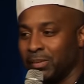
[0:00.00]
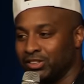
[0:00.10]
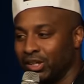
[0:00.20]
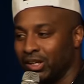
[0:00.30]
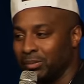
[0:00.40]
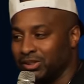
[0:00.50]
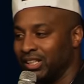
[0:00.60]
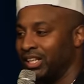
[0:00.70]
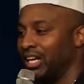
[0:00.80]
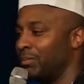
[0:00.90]
startup
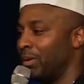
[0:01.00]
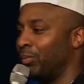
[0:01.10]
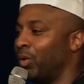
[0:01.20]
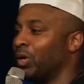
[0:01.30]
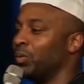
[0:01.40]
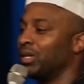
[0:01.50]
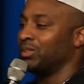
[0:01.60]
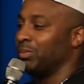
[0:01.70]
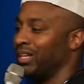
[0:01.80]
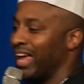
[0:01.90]
city, and my boy wanted to
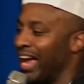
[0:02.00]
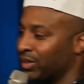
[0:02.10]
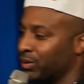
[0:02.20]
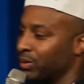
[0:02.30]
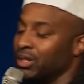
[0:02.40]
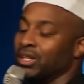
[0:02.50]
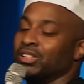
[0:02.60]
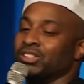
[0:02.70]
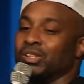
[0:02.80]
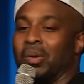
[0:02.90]
be an actor,
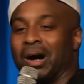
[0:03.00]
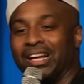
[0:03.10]
so I